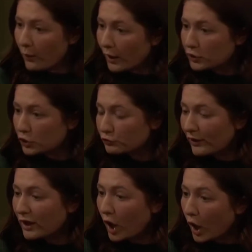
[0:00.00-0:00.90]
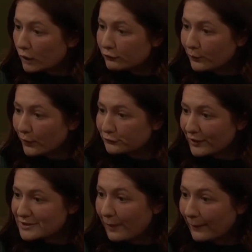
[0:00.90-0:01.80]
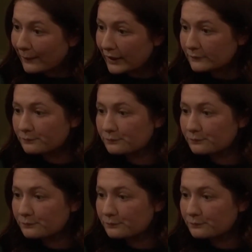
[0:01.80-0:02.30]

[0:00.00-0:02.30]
on, you're running all of your boyfriends by me.